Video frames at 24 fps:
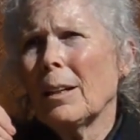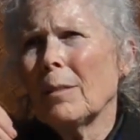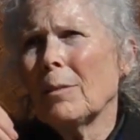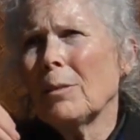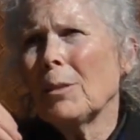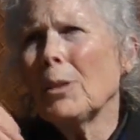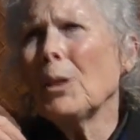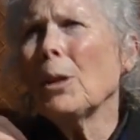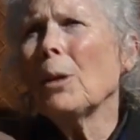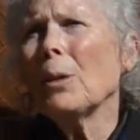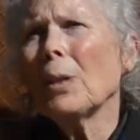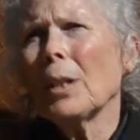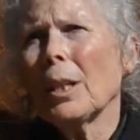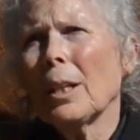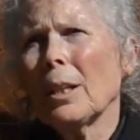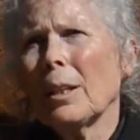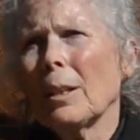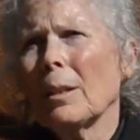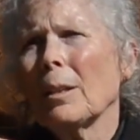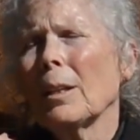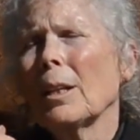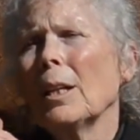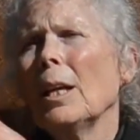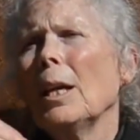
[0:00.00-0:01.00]
of yoga.
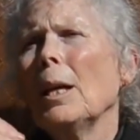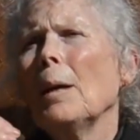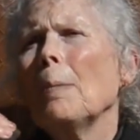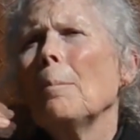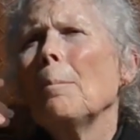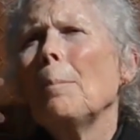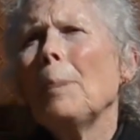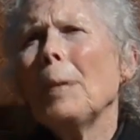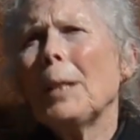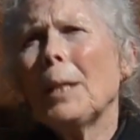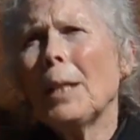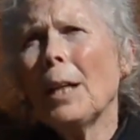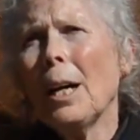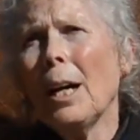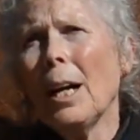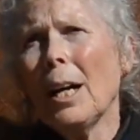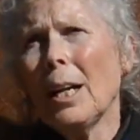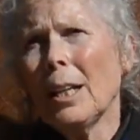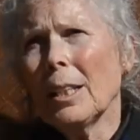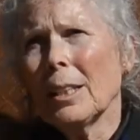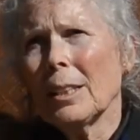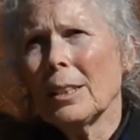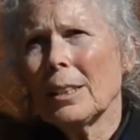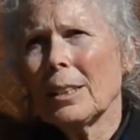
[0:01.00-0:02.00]

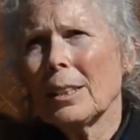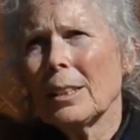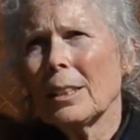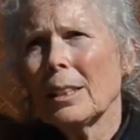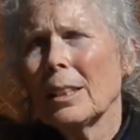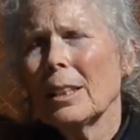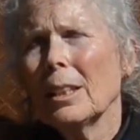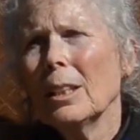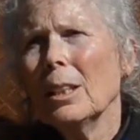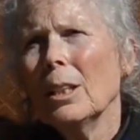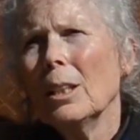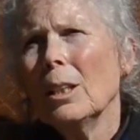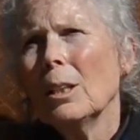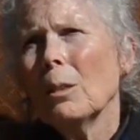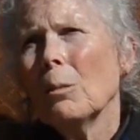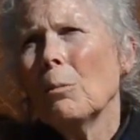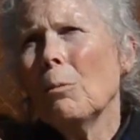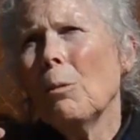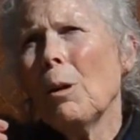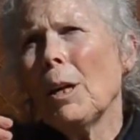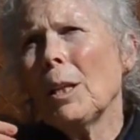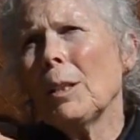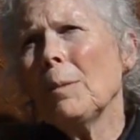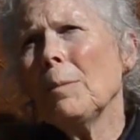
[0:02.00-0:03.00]
Because
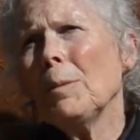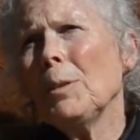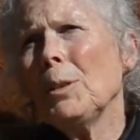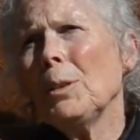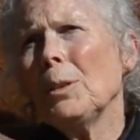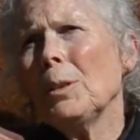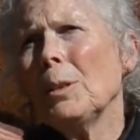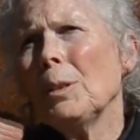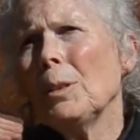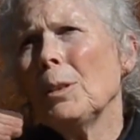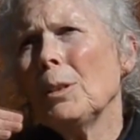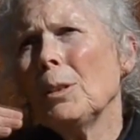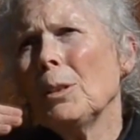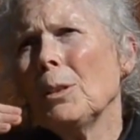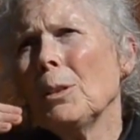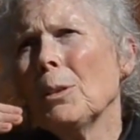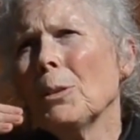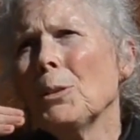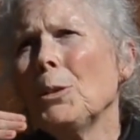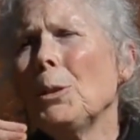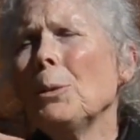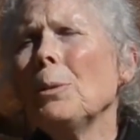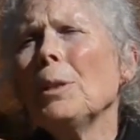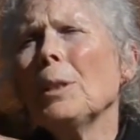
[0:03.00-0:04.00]
what
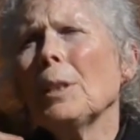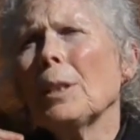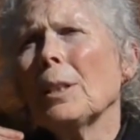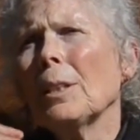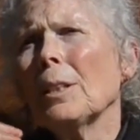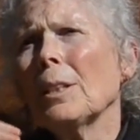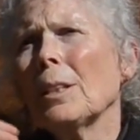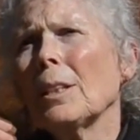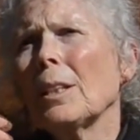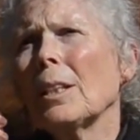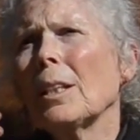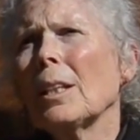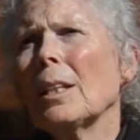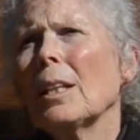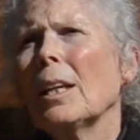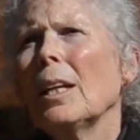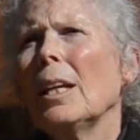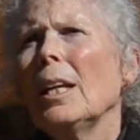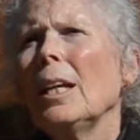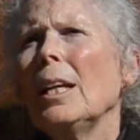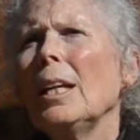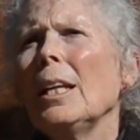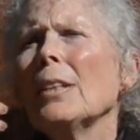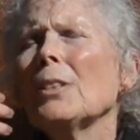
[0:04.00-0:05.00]
you're doing
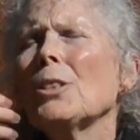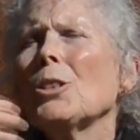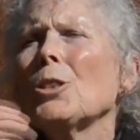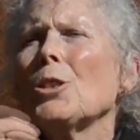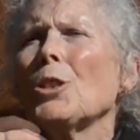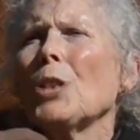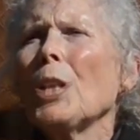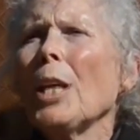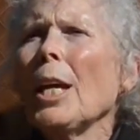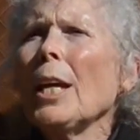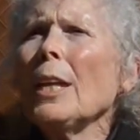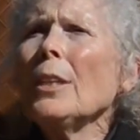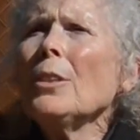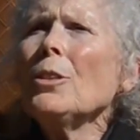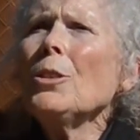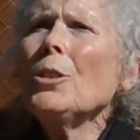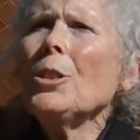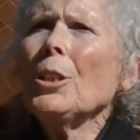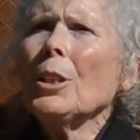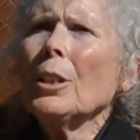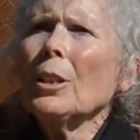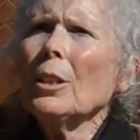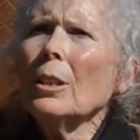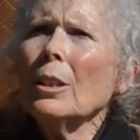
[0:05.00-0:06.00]
is
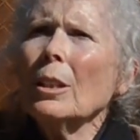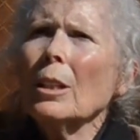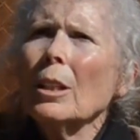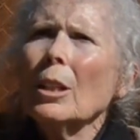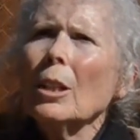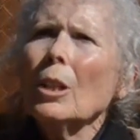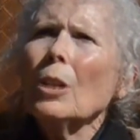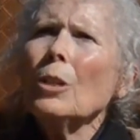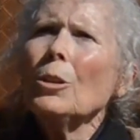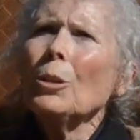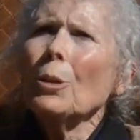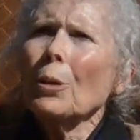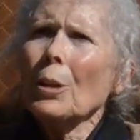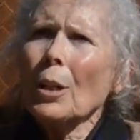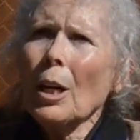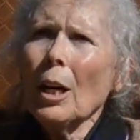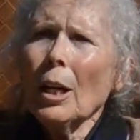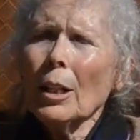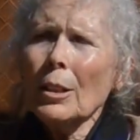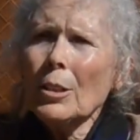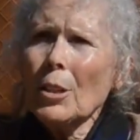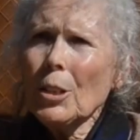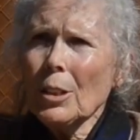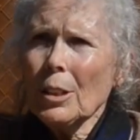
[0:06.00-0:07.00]
changing your
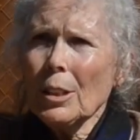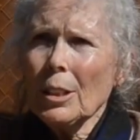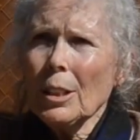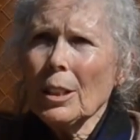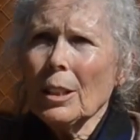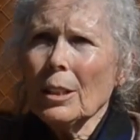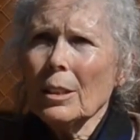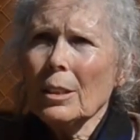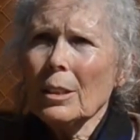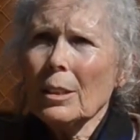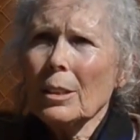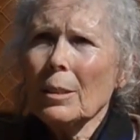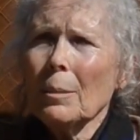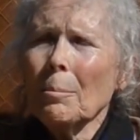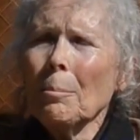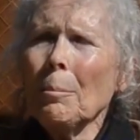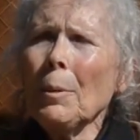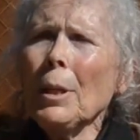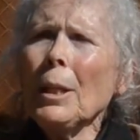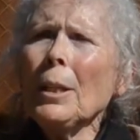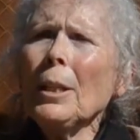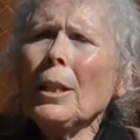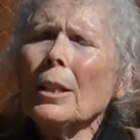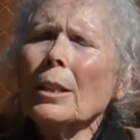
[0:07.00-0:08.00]
consciousness,
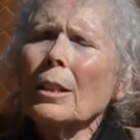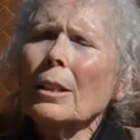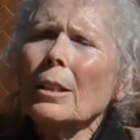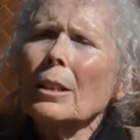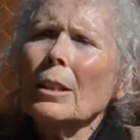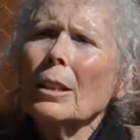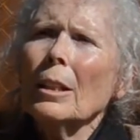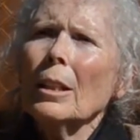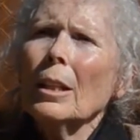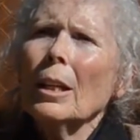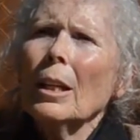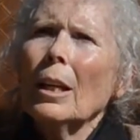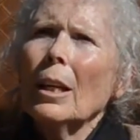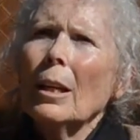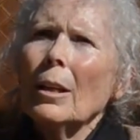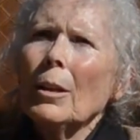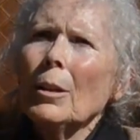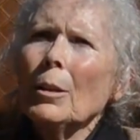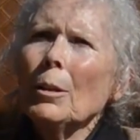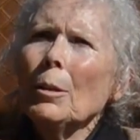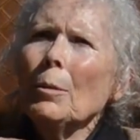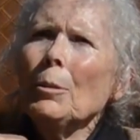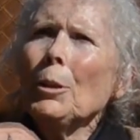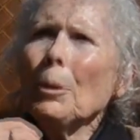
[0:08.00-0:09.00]
meaning
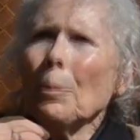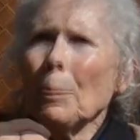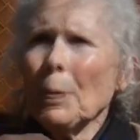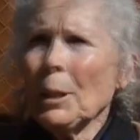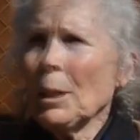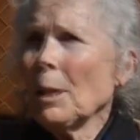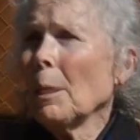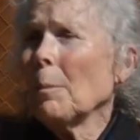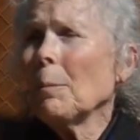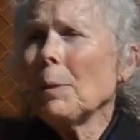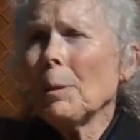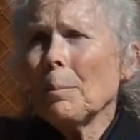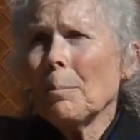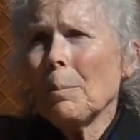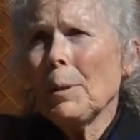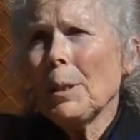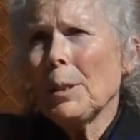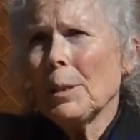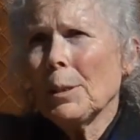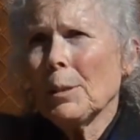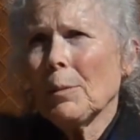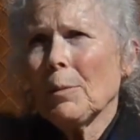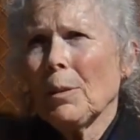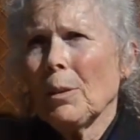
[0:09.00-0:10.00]
you're becoming
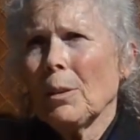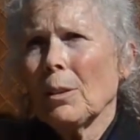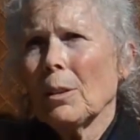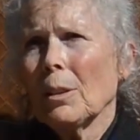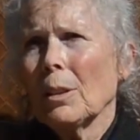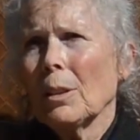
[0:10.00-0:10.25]
peaceful.